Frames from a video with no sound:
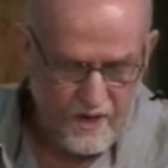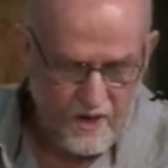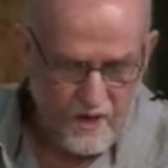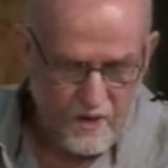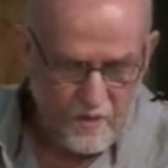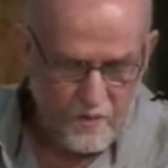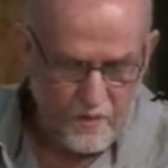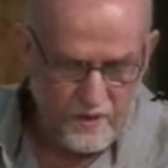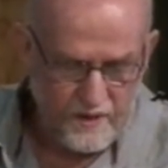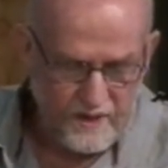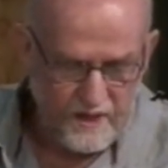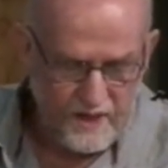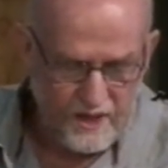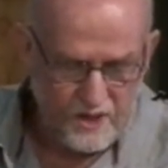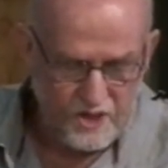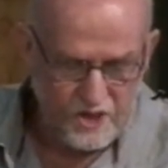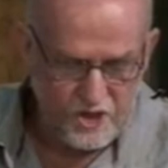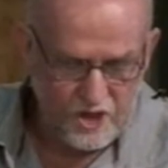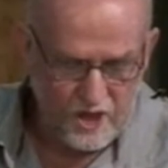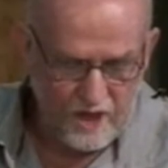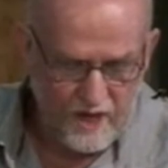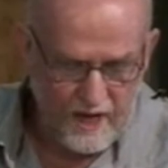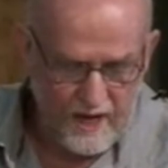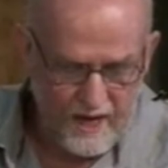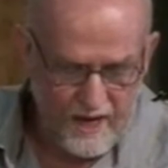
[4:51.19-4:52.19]
With each
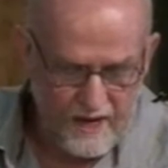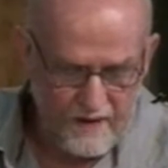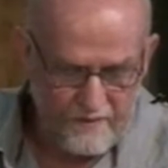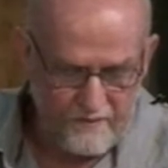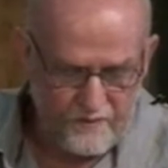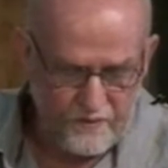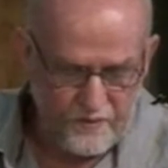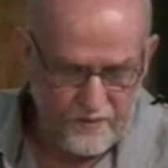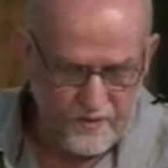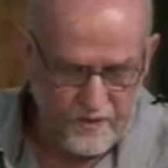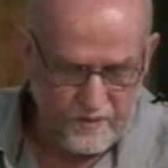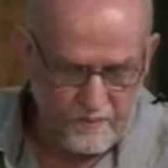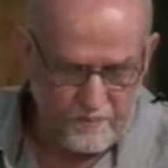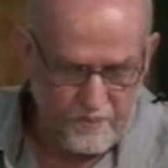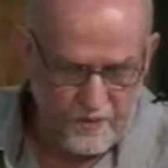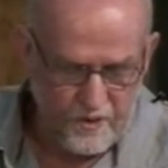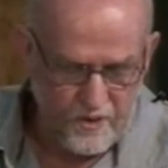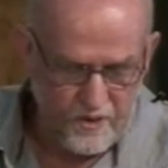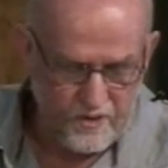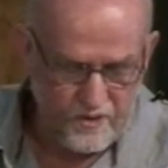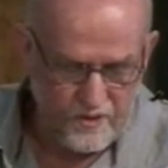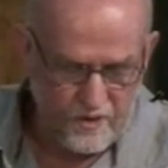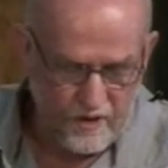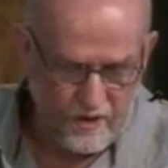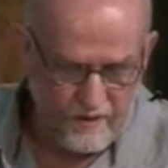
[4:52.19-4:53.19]
lamb for the
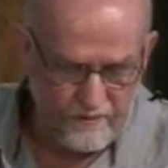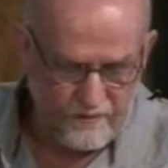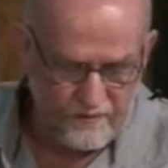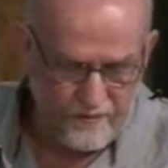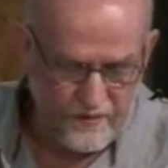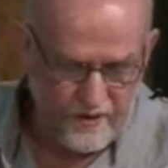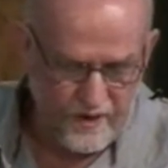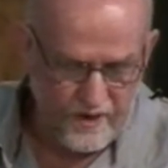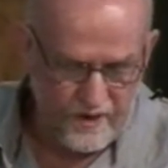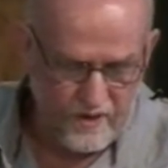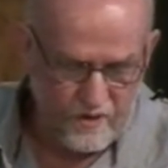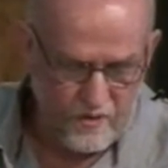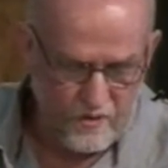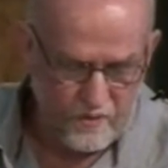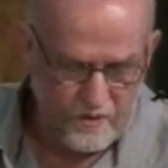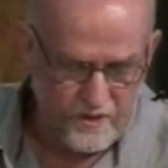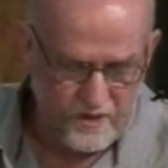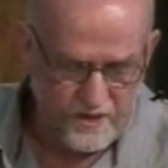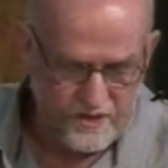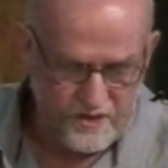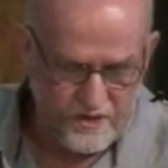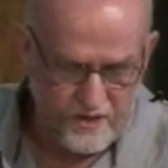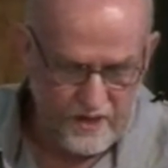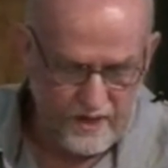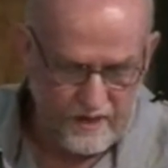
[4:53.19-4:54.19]
burnt offering or the
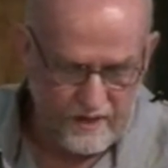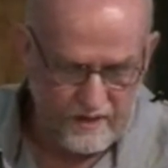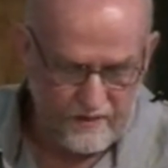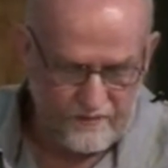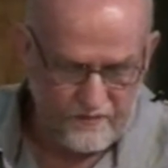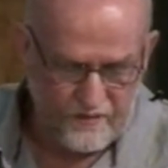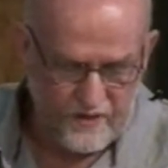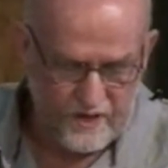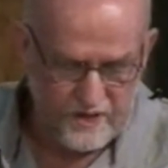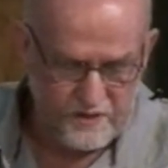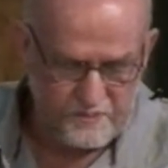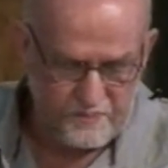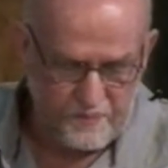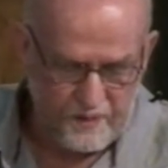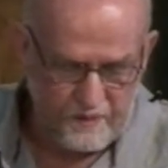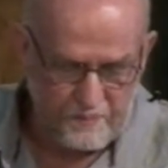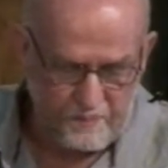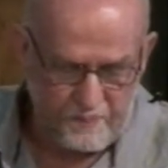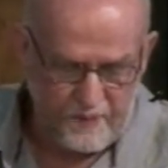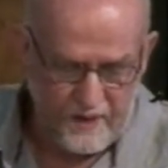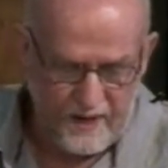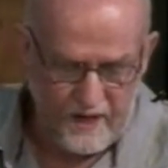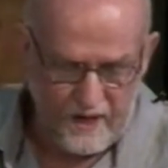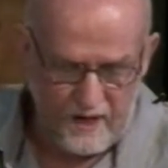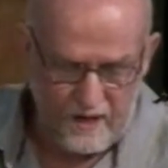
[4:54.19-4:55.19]
sacrifice,
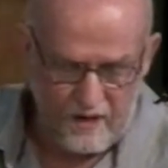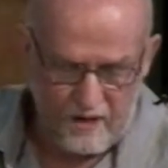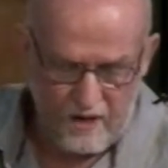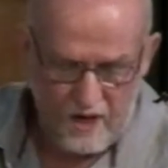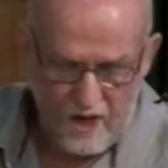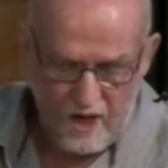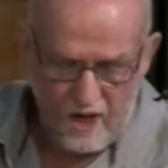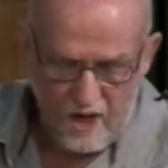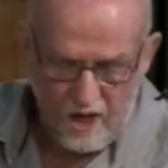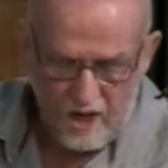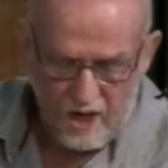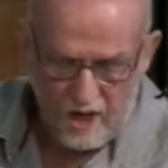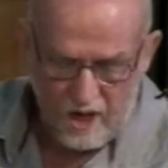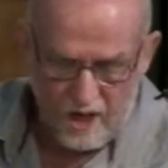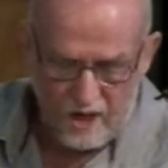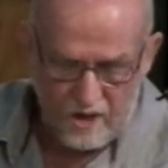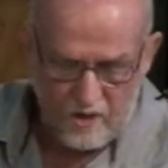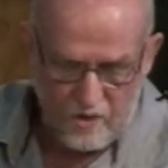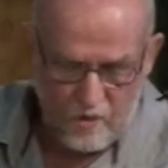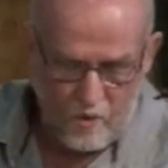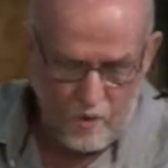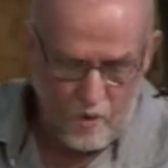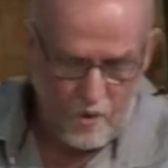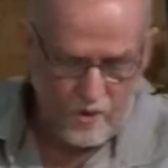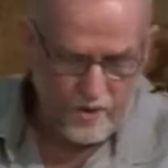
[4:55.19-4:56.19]
prepare a
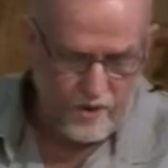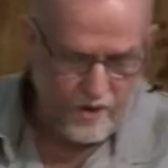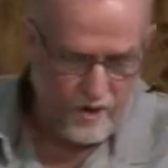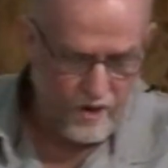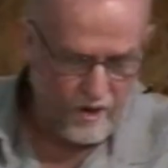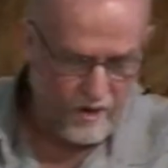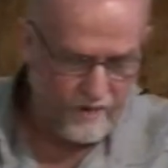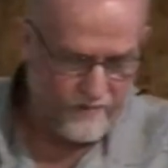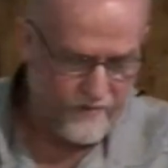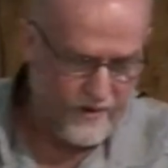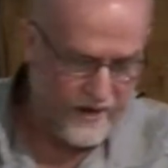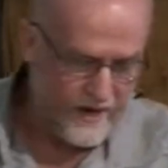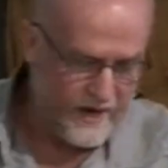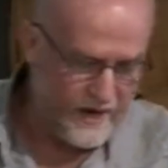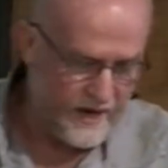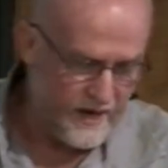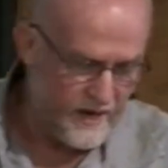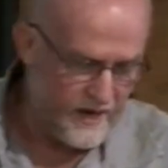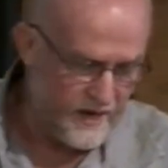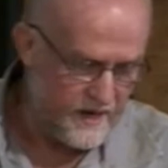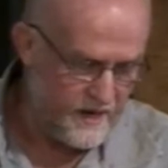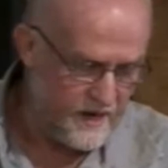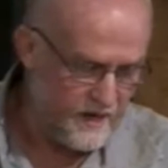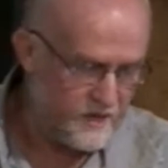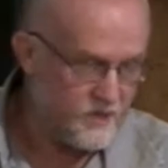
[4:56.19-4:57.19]
quarter of a
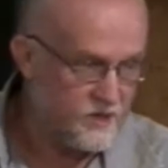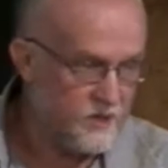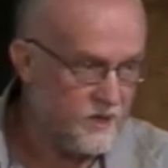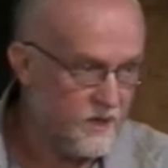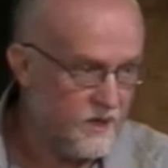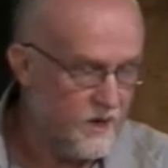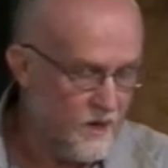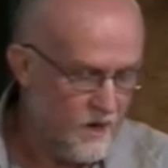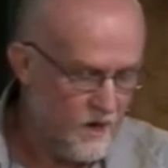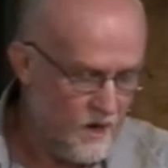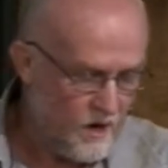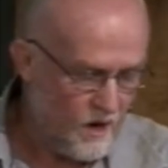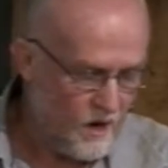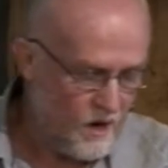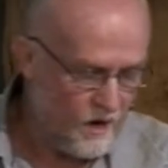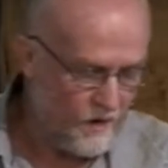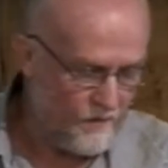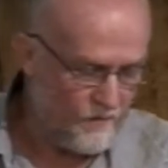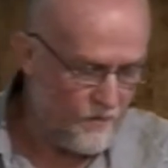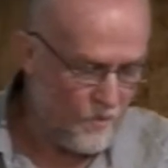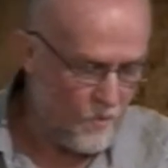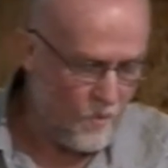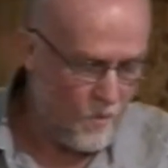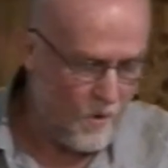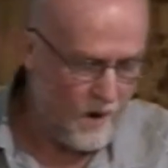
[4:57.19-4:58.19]
hin of
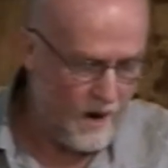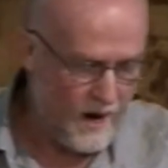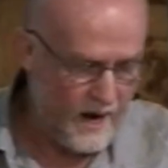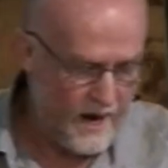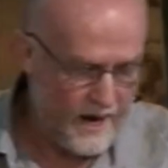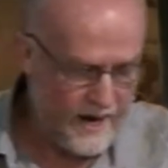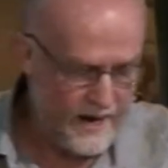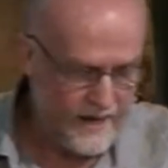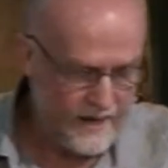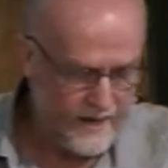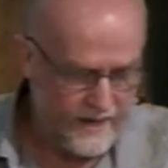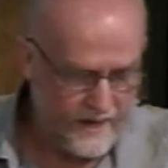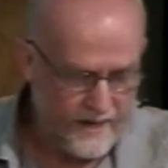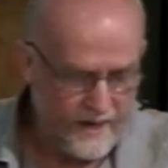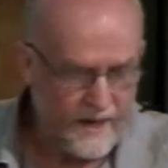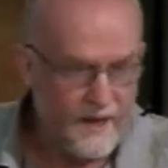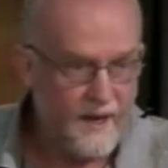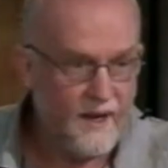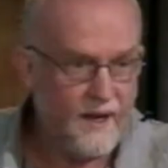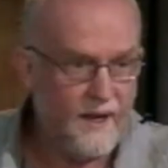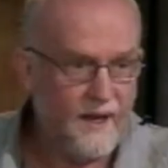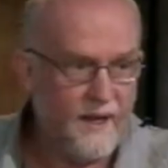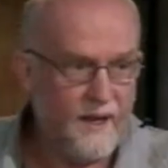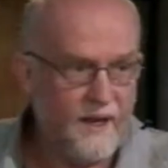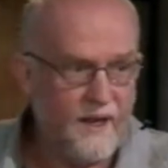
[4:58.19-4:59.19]
wine
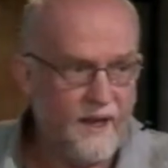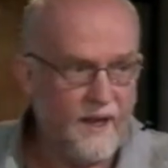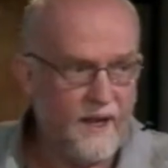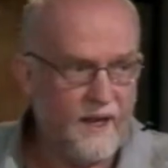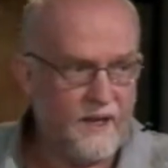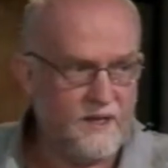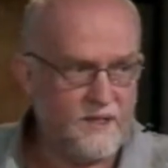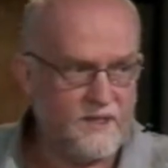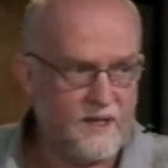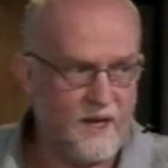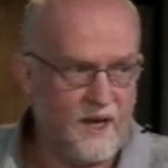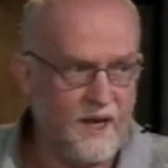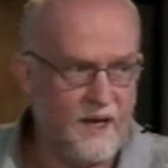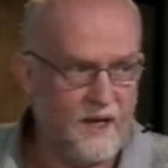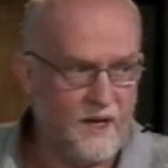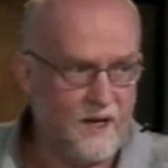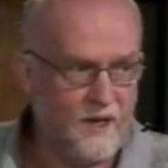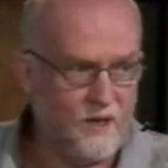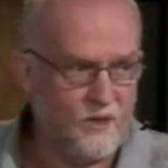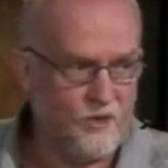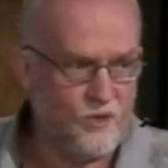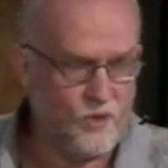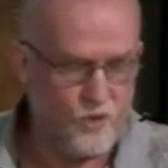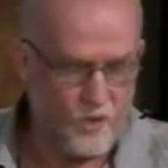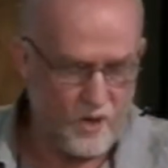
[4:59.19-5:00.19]
as a
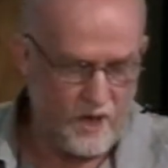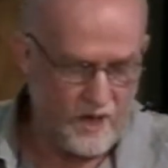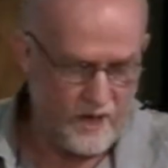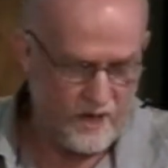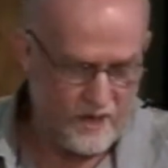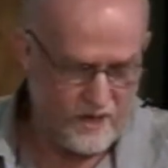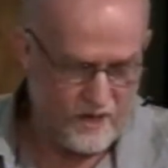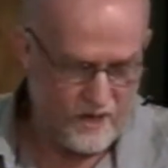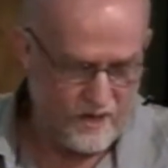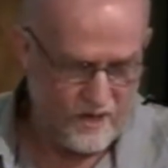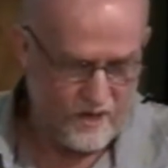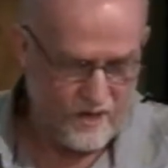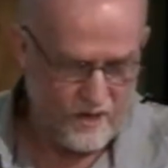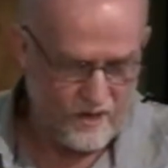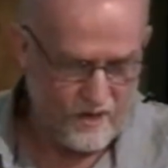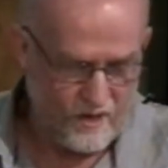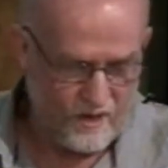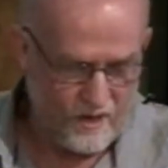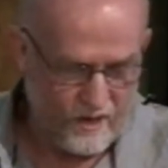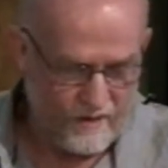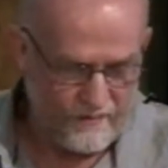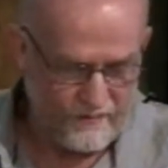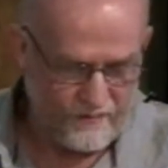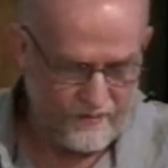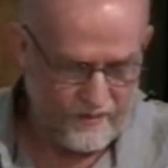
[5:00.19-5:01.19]
drink
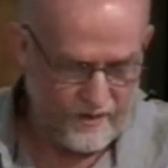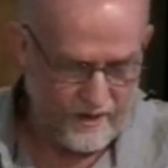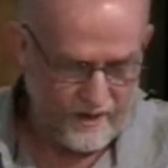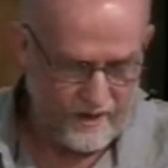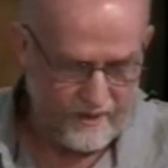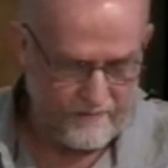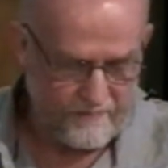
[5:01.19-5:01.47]
offering.